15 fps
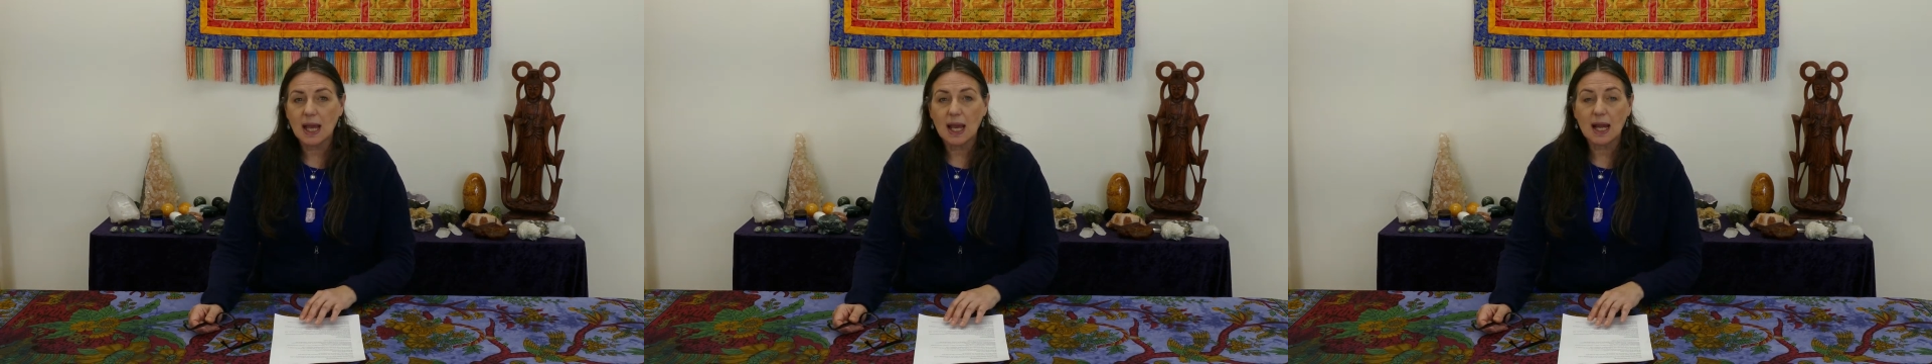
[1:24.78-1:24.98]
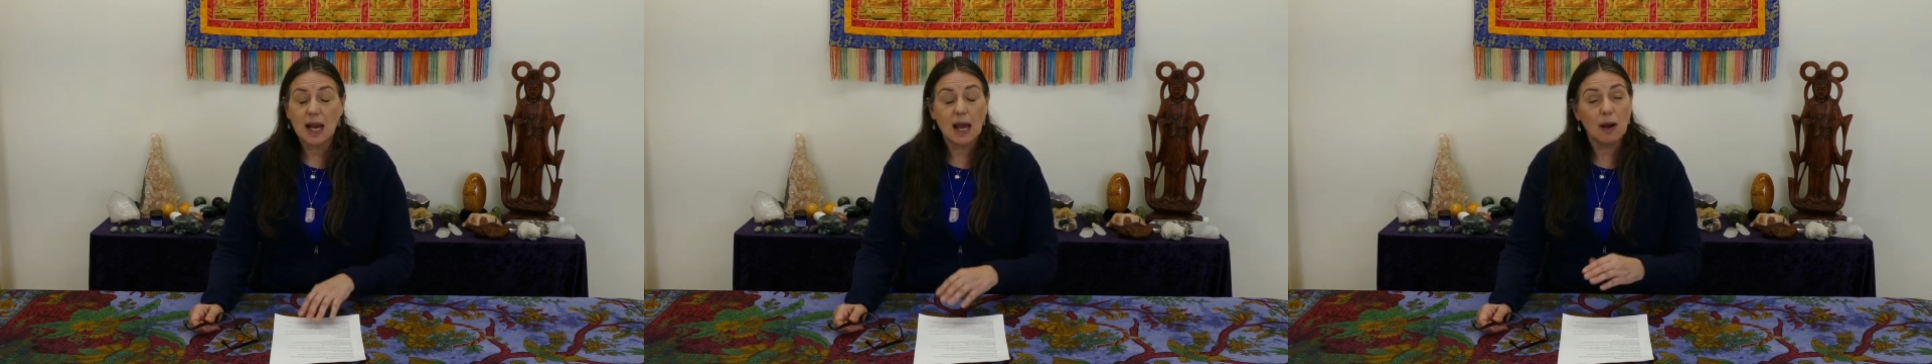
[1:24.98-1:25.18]

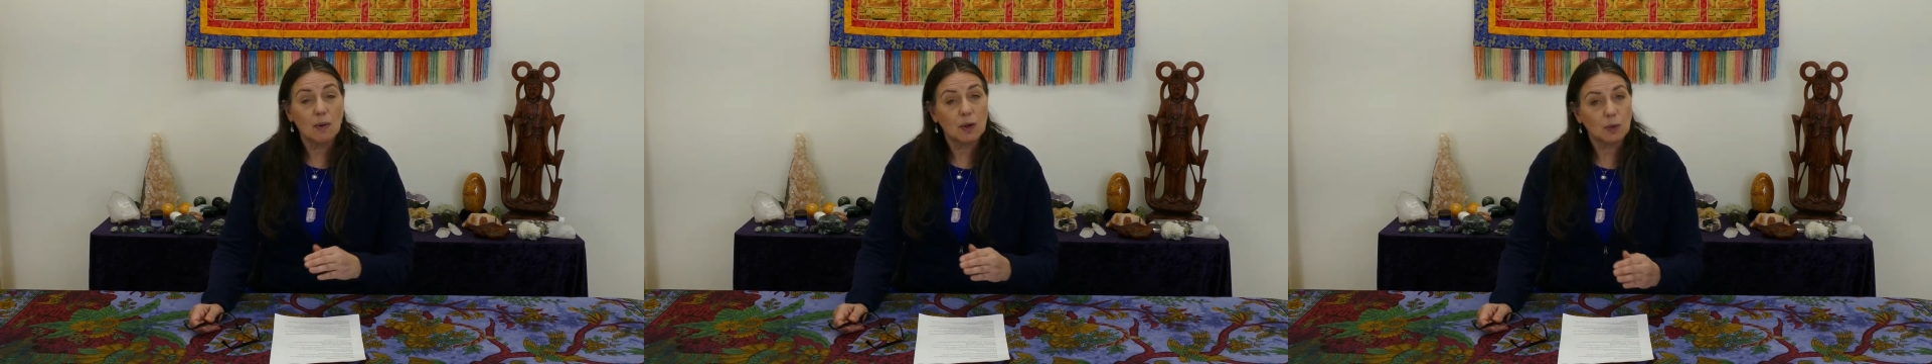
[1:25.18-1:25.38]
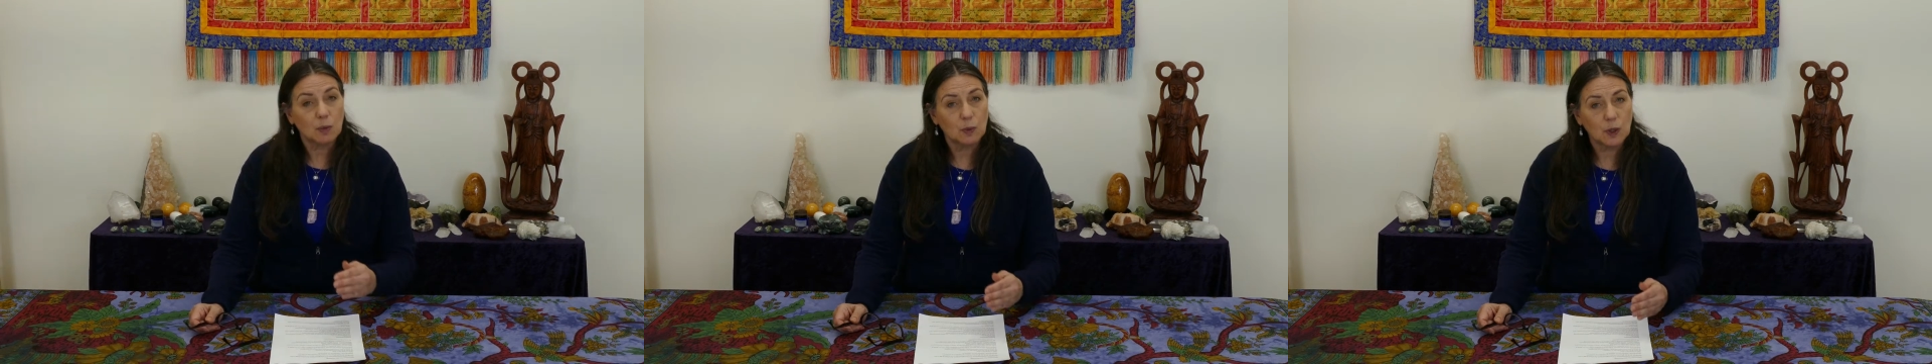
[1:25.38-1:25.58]
And how
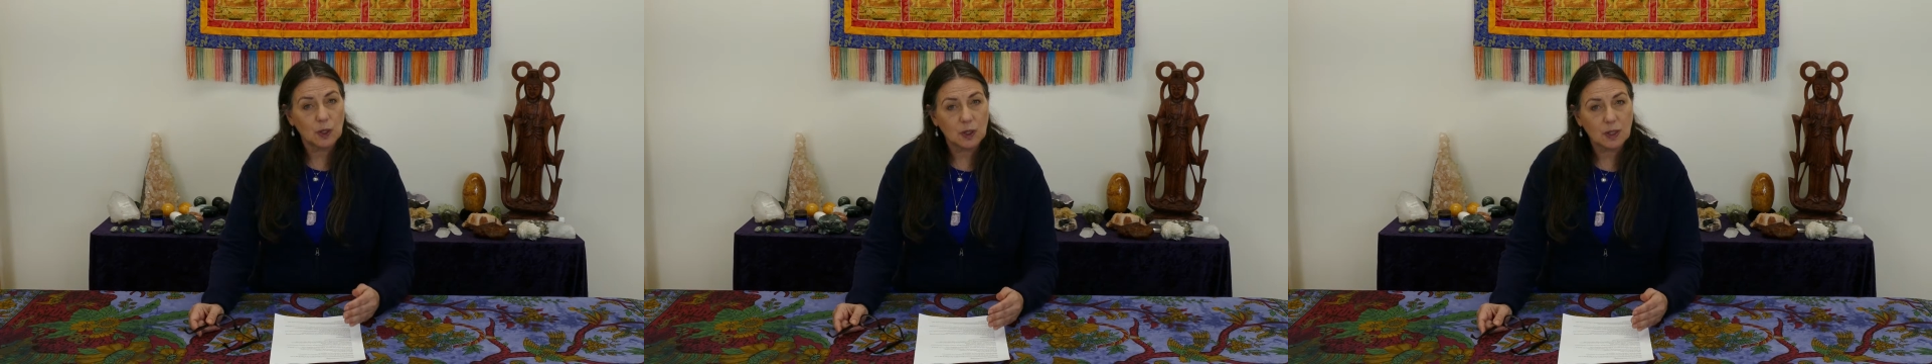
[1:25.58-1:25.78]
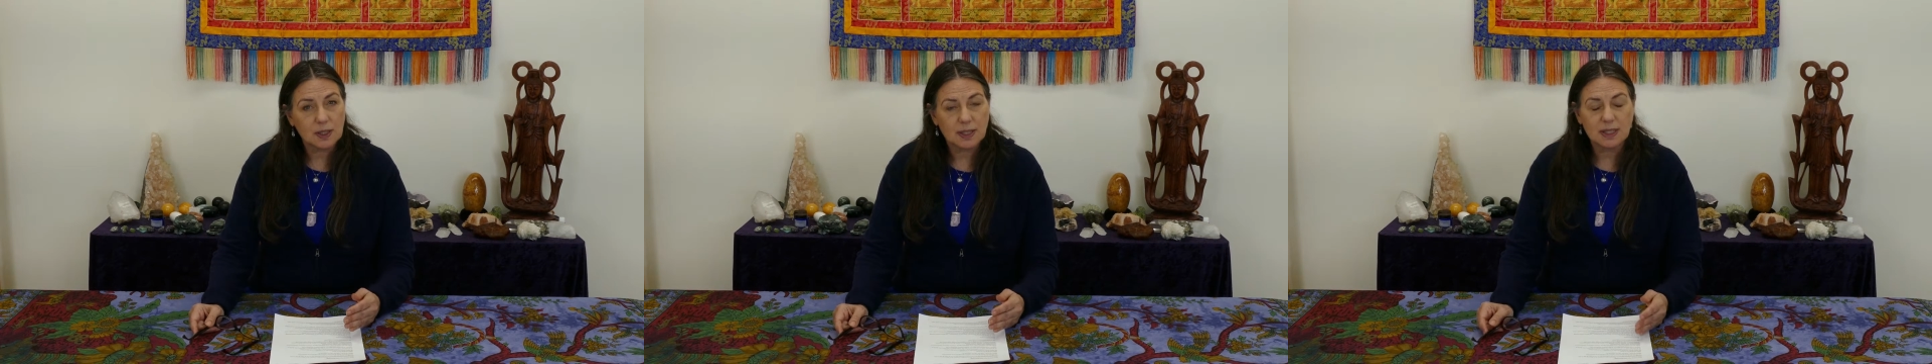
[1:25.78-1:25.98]
it
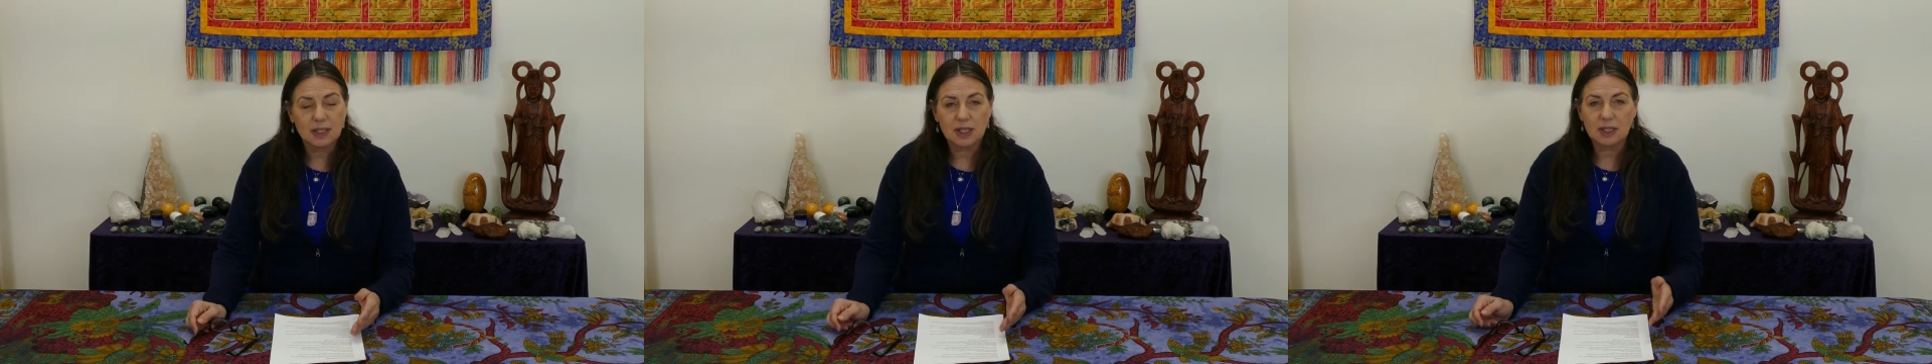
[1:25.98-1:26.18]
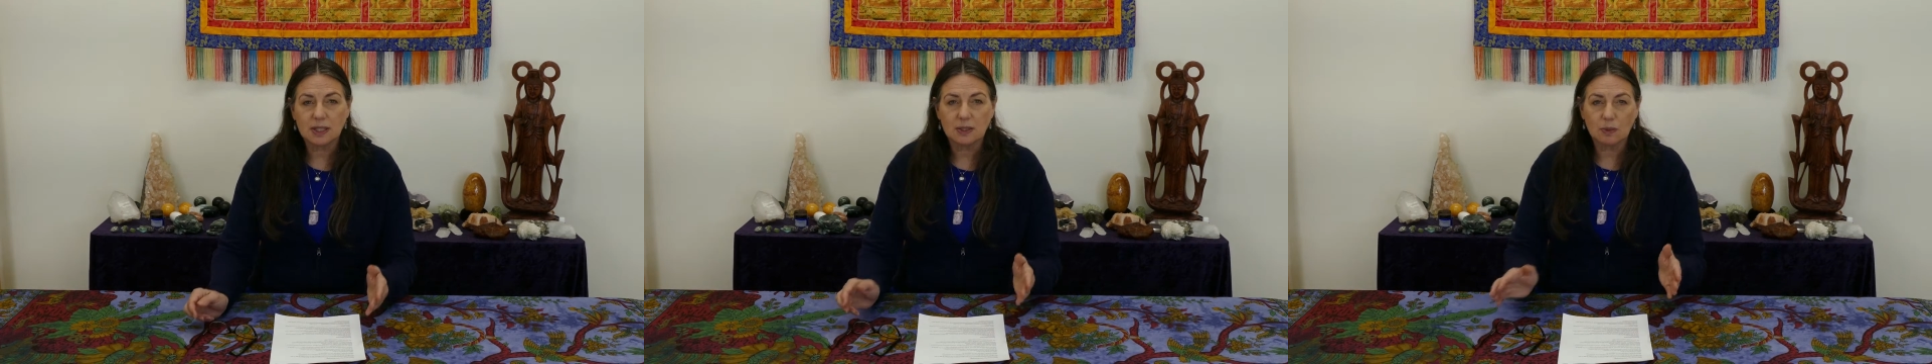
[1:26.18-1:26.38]
works is
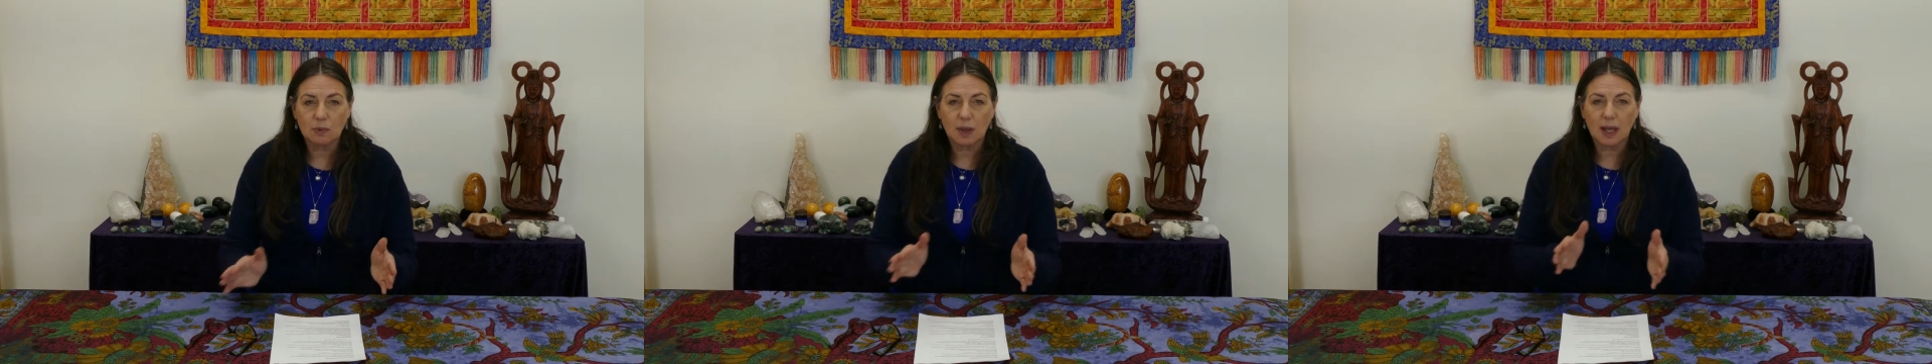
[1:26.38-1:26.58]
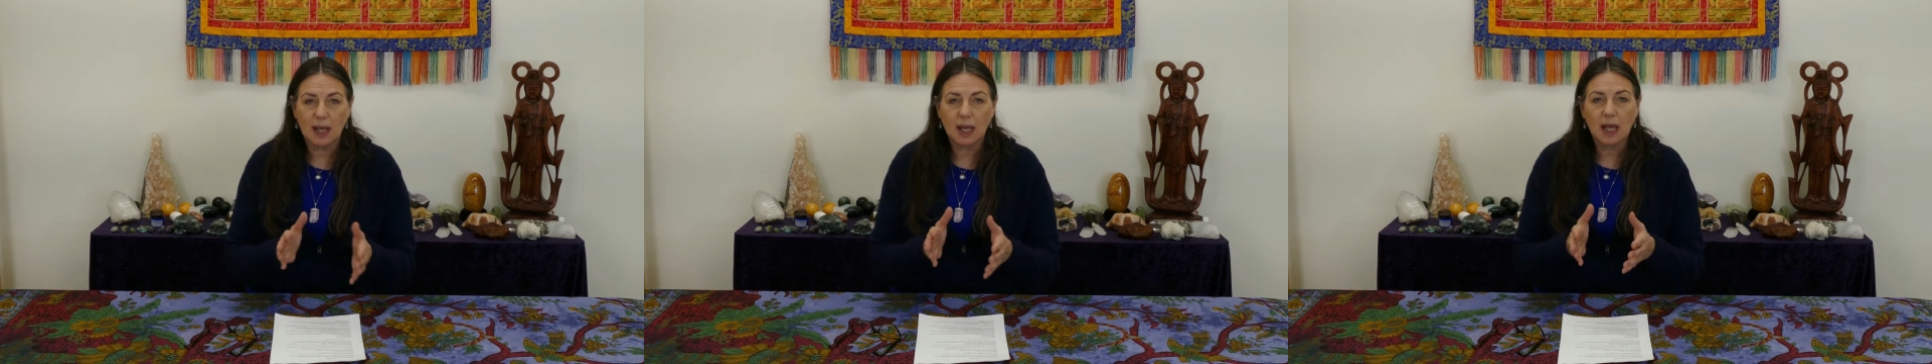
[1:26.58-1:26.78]
just the
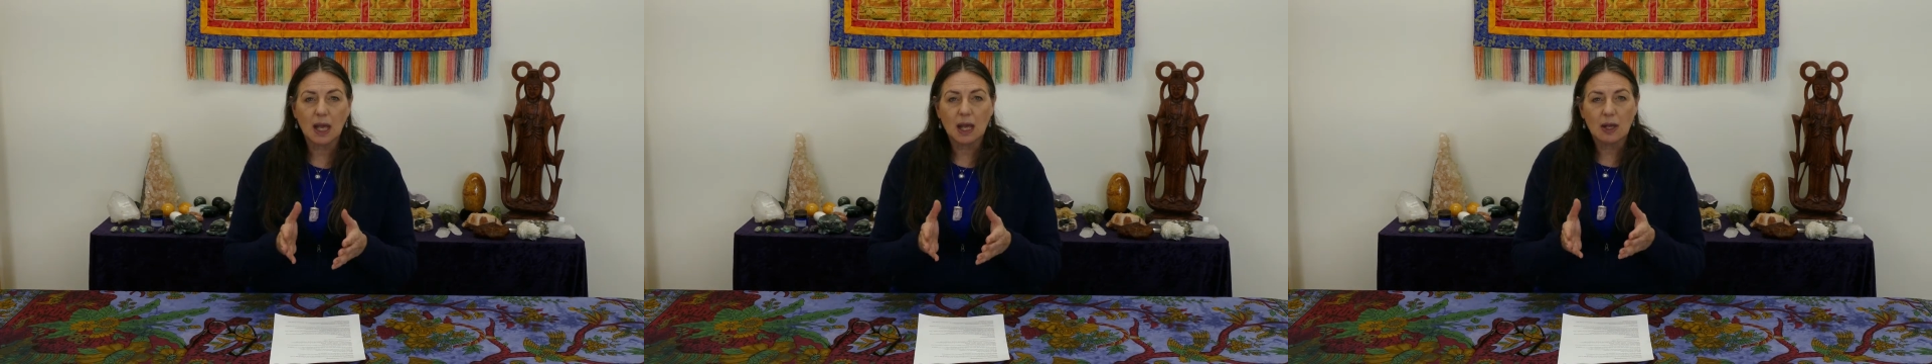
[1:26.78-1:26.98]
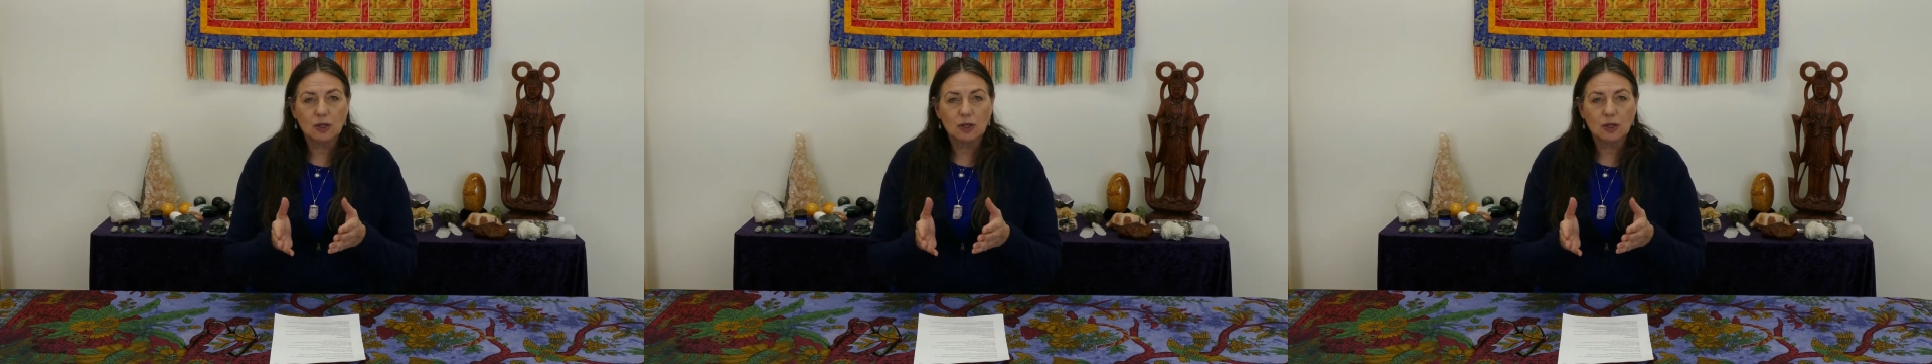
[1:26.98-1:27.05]
way